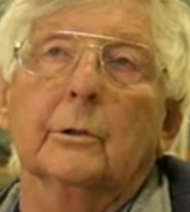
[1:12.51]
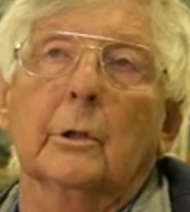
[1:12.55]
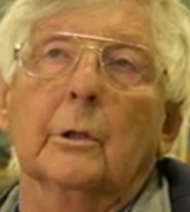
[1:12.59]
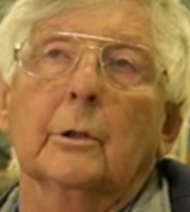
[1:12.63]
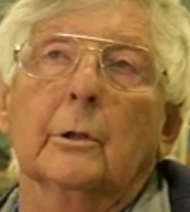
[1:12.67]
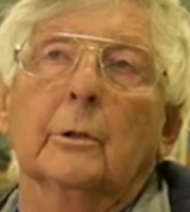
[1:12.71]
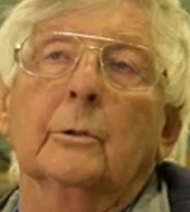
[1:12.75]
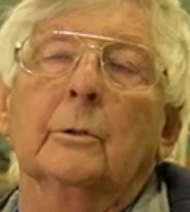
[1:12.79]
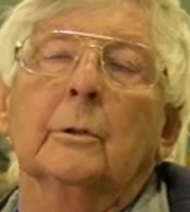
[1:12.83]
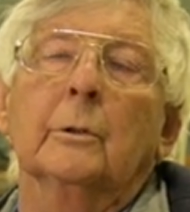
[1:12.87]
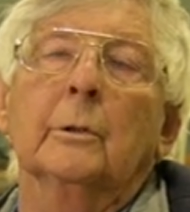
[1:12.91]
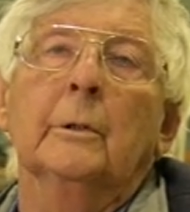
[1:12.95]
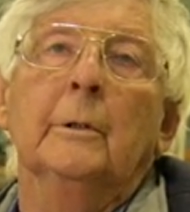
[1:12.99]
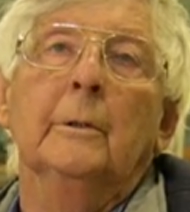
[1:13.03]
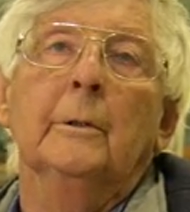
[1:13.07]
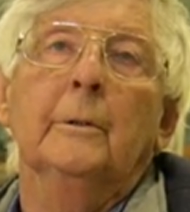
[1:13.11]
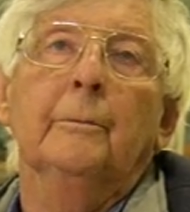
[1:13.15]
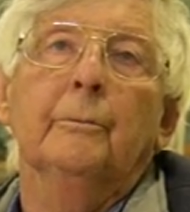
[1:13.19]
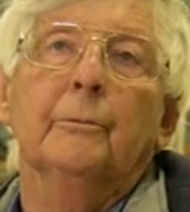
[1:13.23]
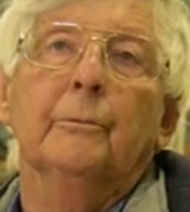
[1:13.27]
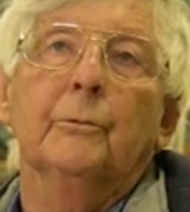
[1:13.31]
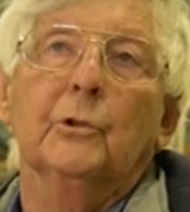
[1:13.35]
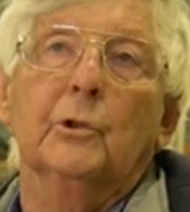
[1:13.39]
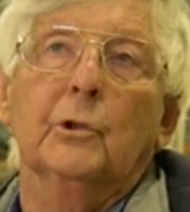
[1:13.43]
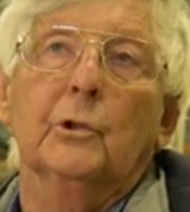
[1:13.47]
So
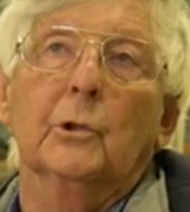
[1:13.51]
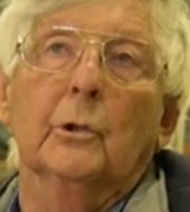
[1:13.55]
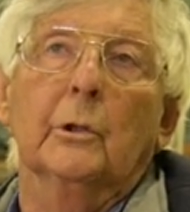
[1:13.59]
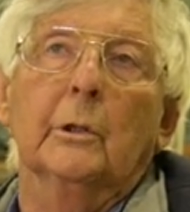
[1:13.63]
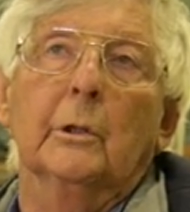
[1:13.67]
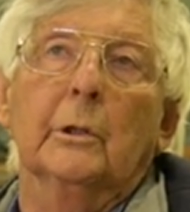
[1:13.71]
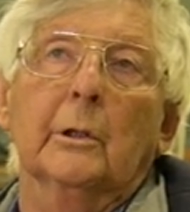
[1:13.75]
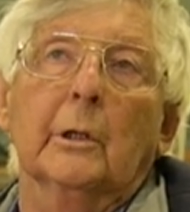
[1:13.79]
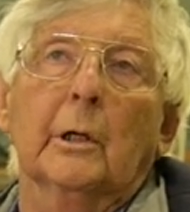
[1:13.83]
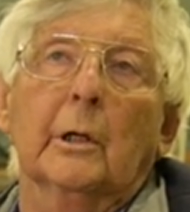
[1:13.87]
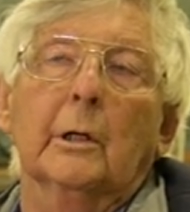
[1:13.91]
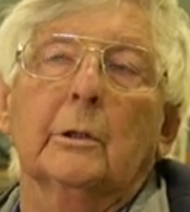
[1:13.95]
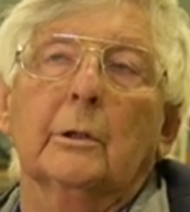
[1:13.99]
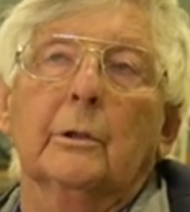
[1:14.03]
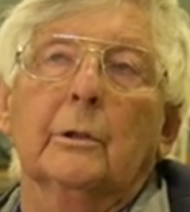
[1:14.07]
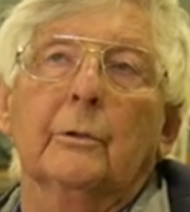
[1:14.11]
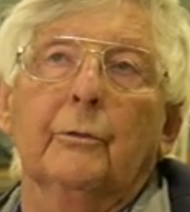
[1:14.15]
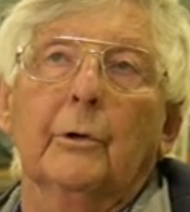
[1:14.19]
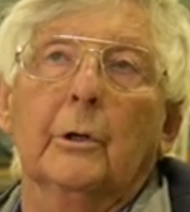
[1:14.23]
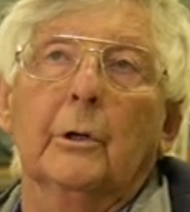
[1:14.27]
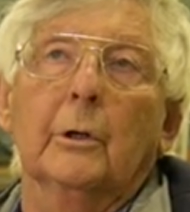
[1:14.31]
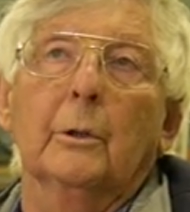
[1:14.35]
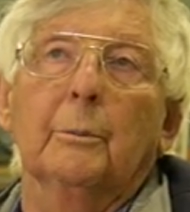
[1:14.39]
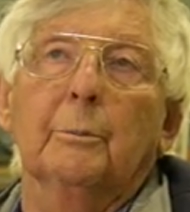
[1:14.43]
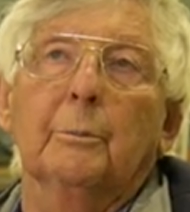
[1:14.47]
during that
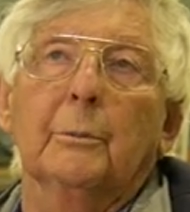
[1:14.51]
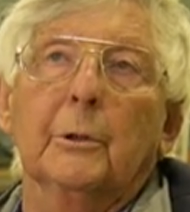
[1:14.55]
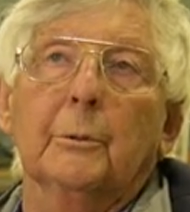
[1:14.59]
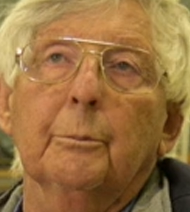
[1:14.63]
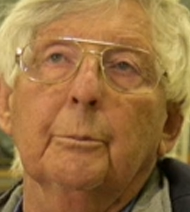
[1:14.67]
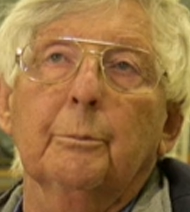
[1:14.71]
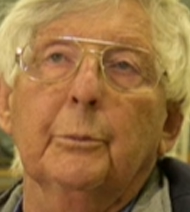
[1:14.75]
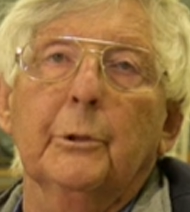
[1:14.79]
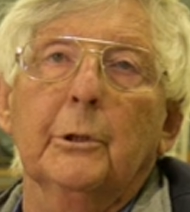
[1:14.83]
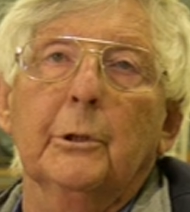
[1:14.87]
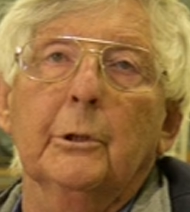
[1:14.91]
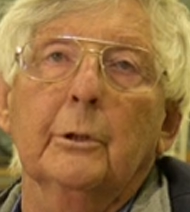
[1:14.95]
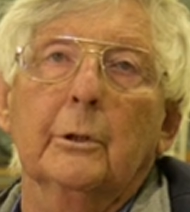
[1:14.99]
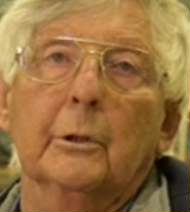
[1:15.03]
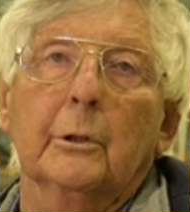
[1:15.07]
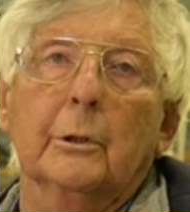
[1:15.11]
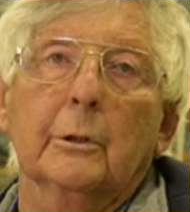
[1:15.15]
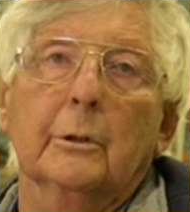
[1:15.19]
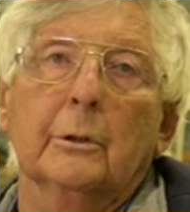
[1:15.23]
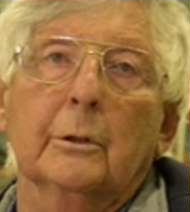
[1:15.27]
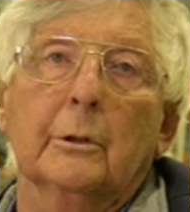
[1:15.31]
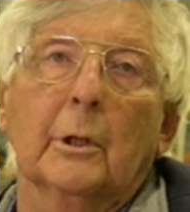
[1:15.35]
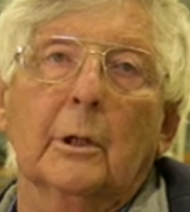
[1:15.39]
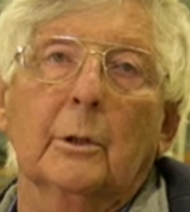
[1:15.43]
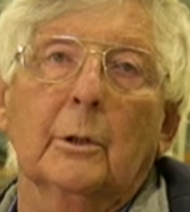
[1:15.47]
development
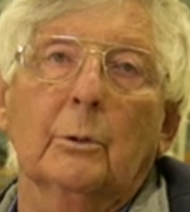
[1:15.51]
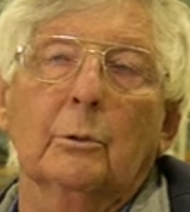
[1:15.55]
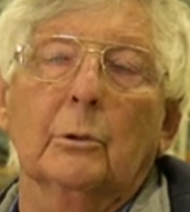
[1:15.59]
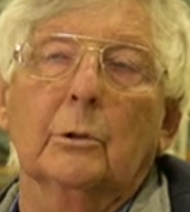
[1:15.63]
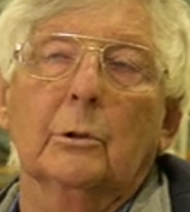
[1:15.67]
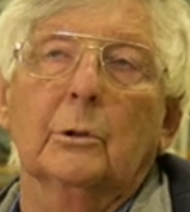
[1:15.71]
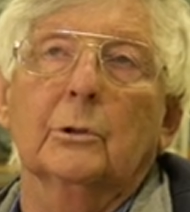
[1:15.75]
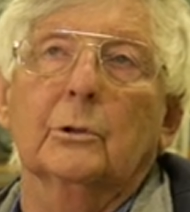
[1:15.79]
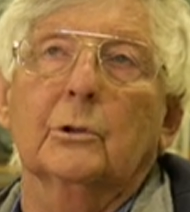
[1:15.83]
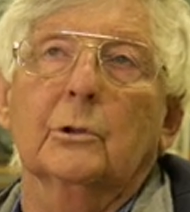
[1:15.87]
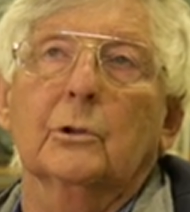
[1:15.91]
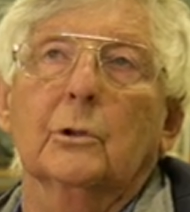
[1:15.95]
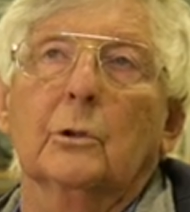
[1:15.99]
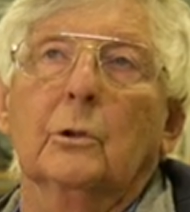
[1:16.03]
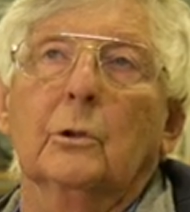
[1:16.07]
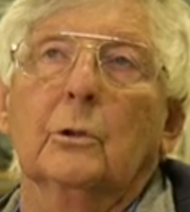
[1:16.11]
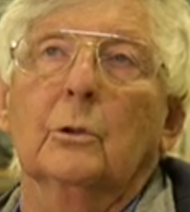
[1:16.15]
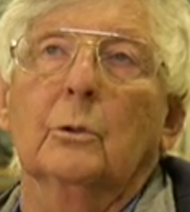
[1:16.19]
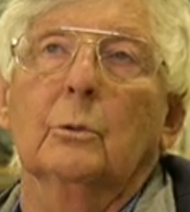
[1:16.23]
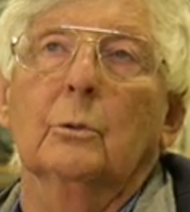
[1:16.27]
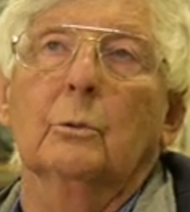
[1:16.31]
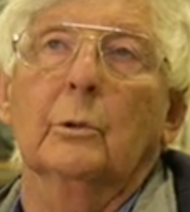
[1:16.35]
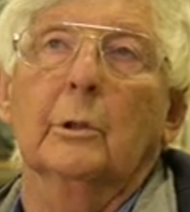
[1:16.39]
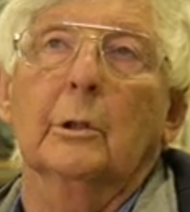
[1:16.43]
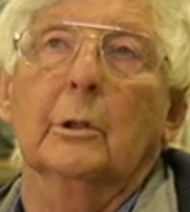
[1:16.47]
period, they weren't
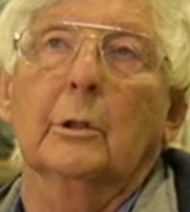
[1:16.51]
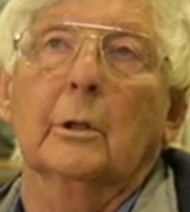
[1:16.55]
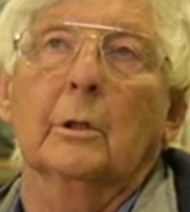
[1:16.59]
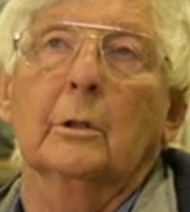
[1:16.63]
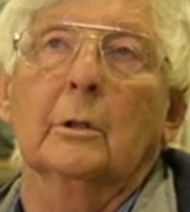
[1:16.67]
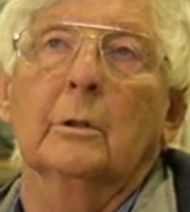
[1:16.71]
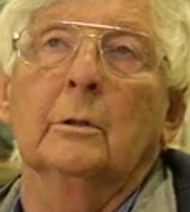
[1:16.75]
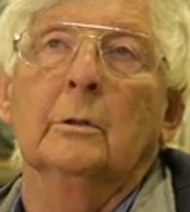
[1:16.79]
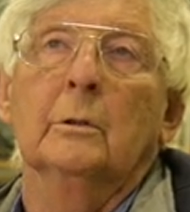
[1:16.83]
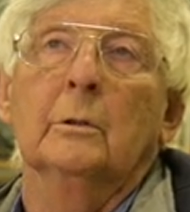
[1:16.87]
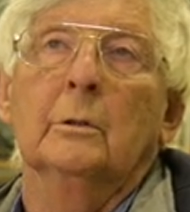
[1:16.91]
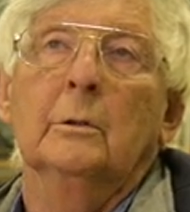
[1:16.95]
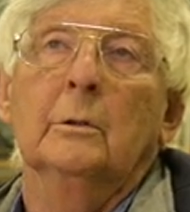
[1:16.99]
sure whether